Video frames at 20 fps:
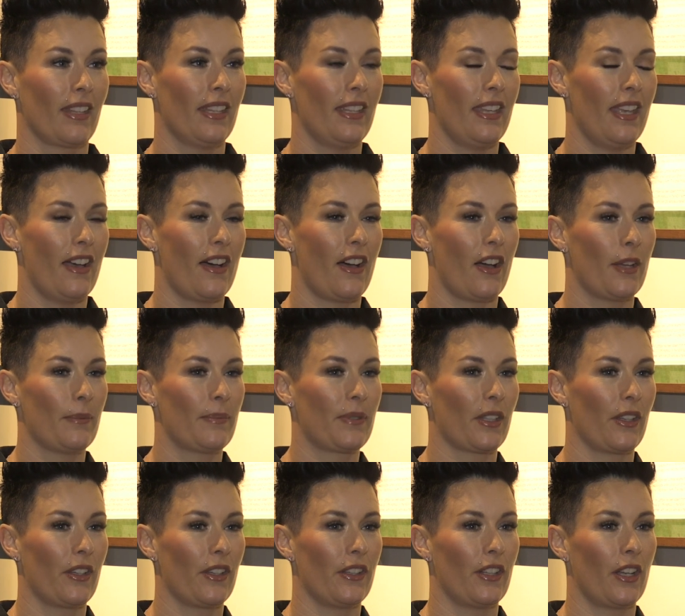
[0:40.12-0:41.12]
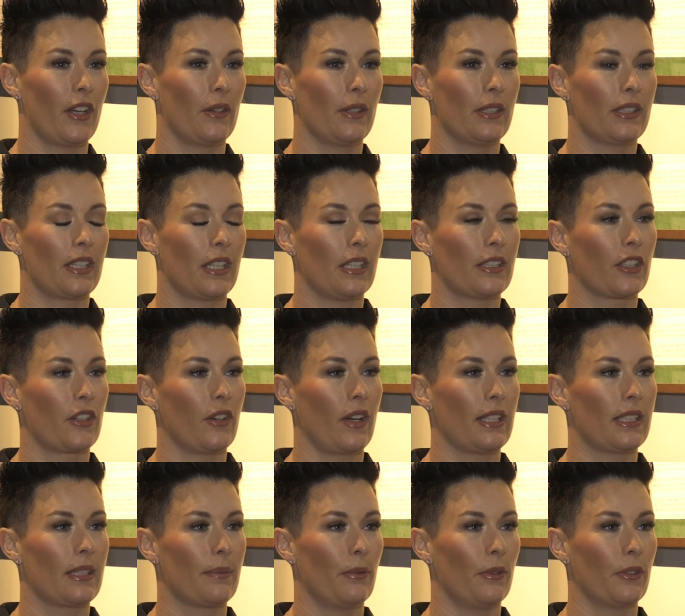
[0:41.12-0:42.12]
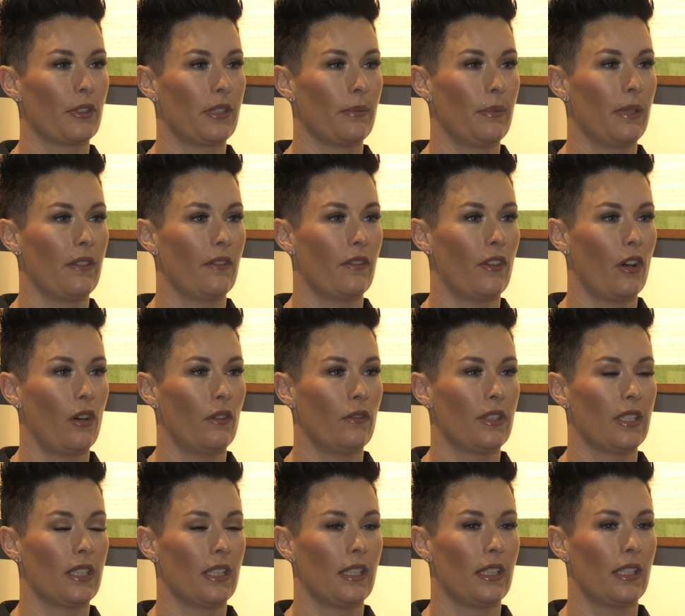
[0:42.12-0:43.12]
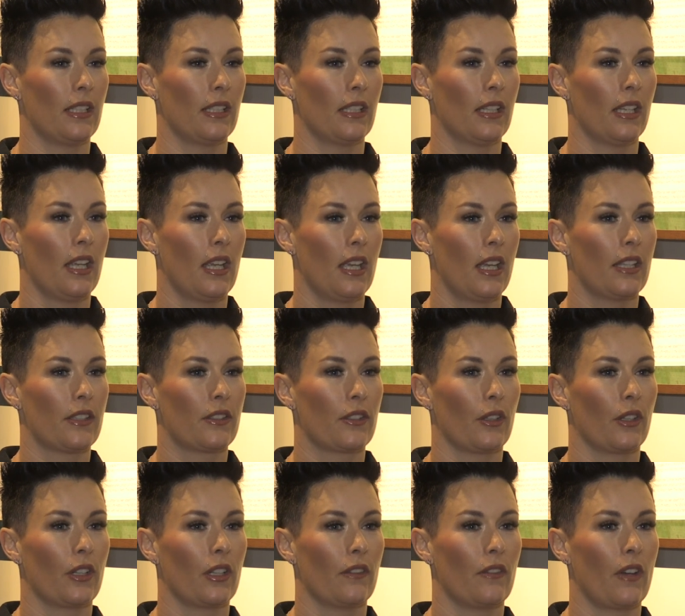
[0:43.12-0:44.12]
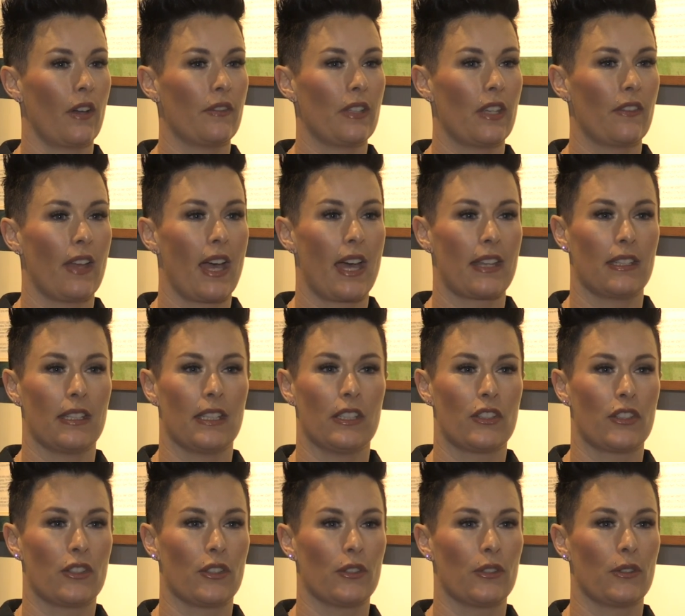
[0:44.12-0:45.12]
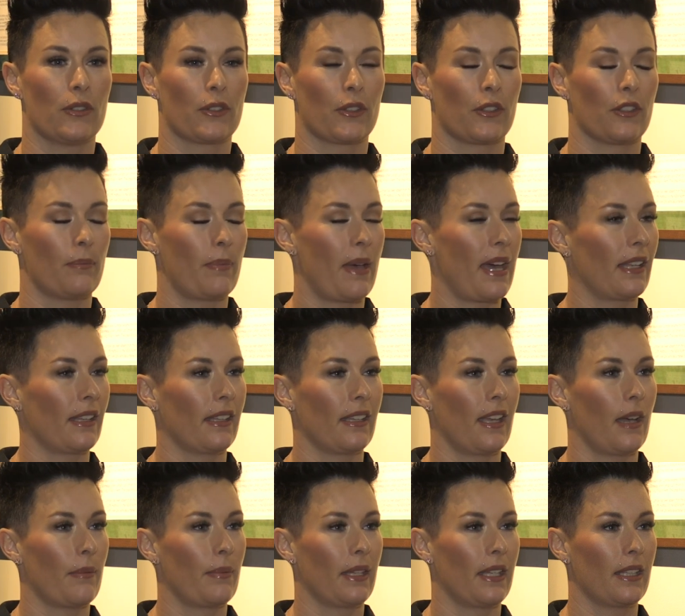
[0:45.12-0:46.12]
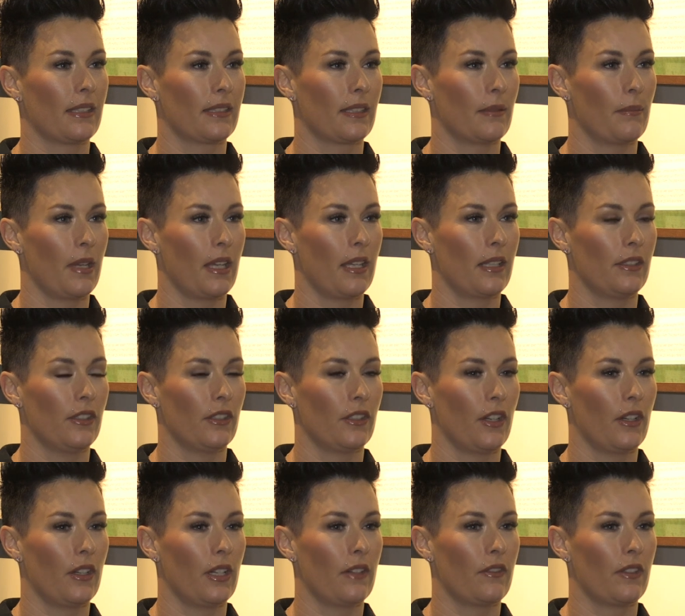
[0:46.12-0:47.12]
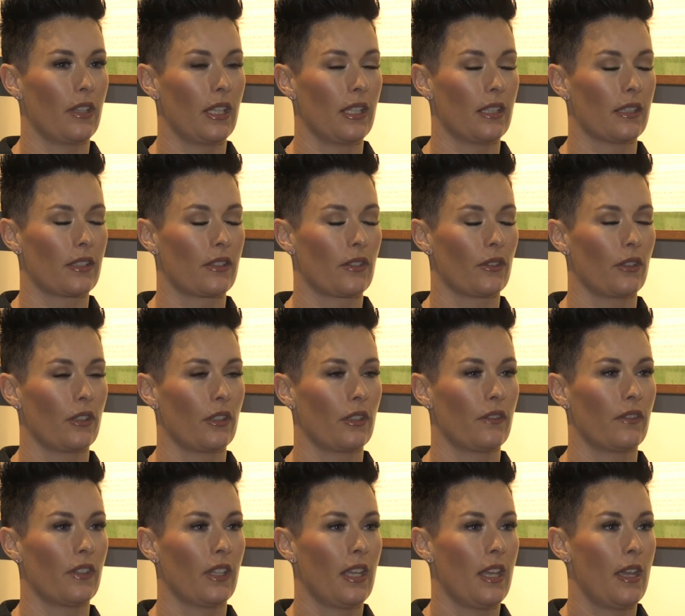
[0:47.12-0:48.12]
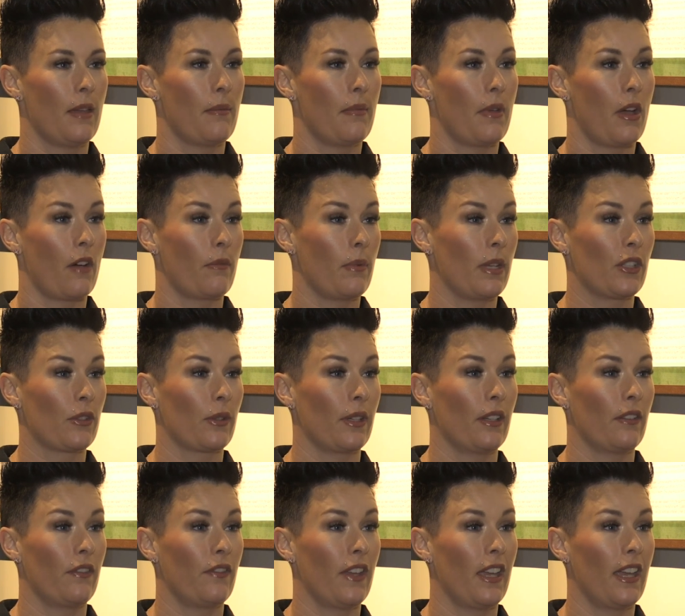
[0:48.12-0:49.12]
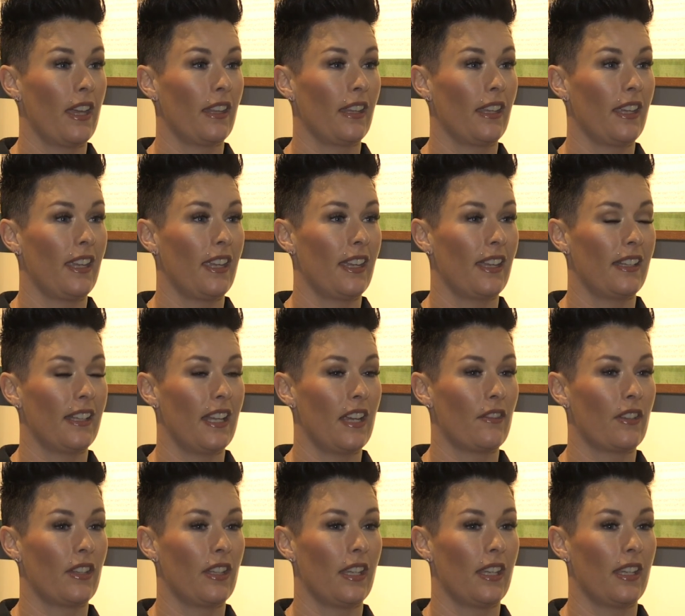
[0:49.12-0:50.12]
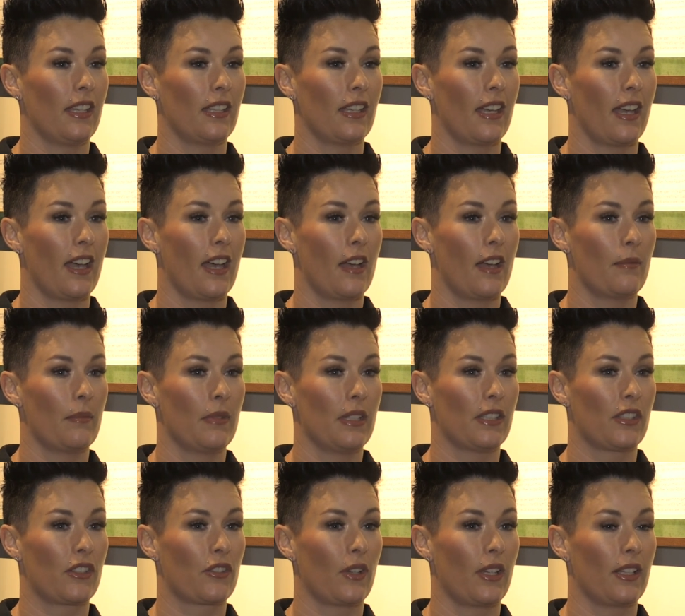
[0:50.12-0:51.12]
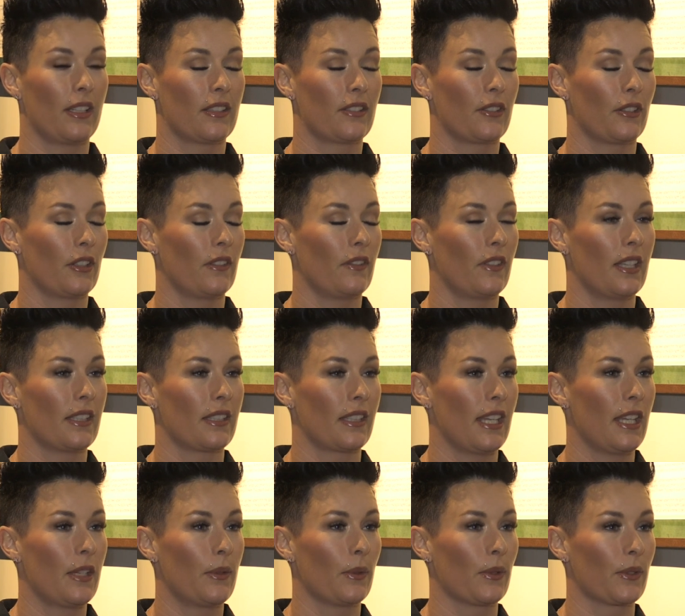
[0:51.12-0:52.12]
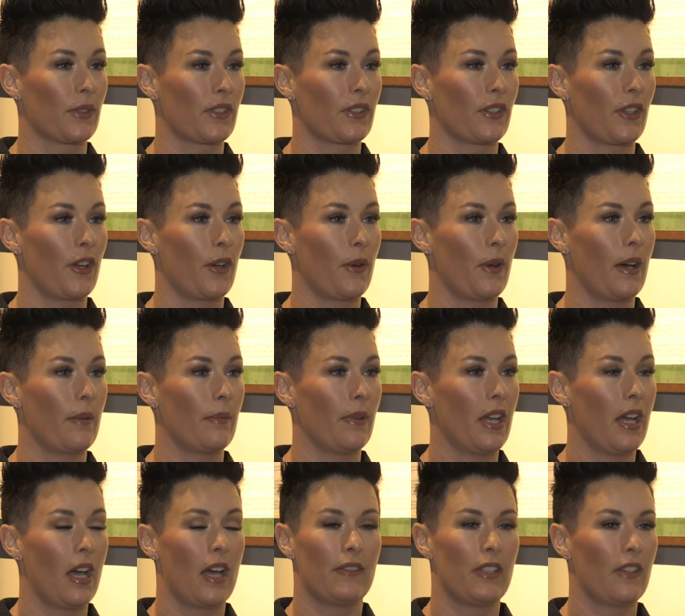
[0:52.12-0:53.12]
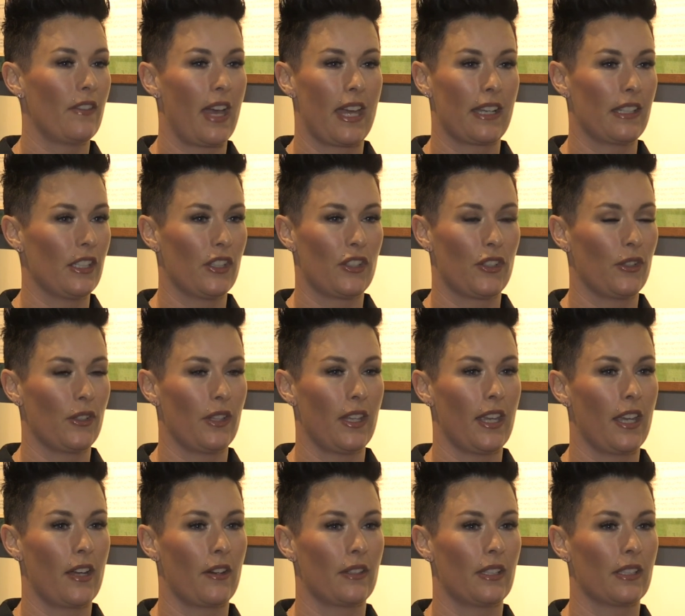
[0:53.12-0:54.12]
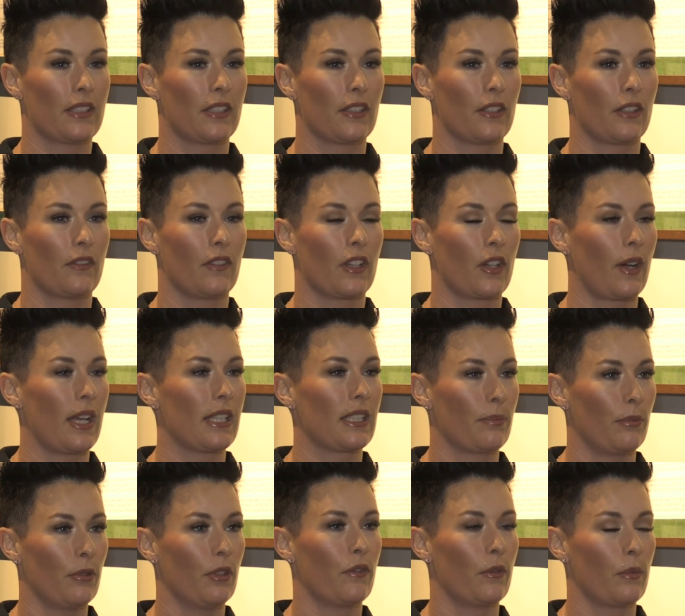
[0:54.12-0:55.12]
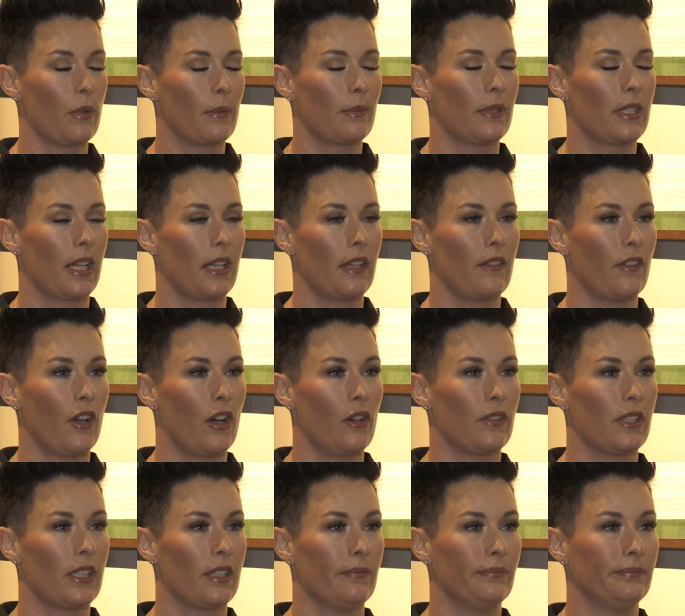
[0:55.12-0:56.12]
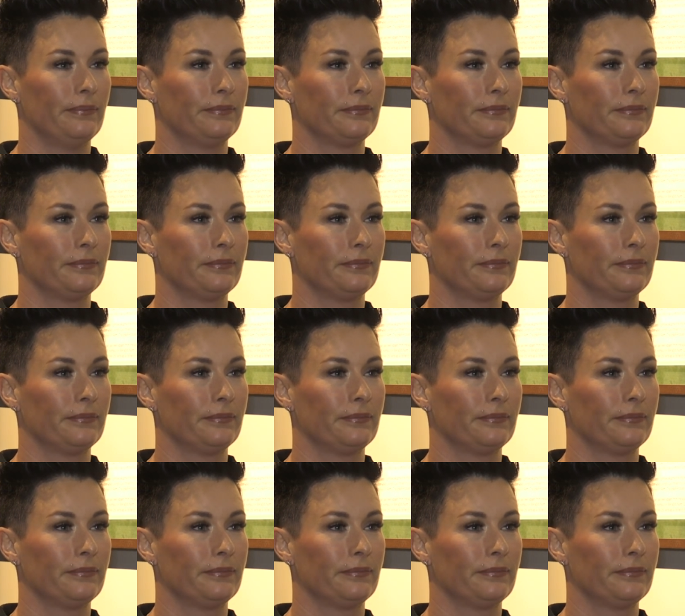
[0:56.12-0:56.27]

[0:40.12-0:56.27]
Yeah, I hope so. You know, it's a great sport to be involved in, and it's sort of, I've never had an issue sort of battling up against the men. You know, everything's sort of, I've been treated fairly, and everything is treated sort of as equals. So I've never had an issue there, and it's sort of a great sport for women to get involved in.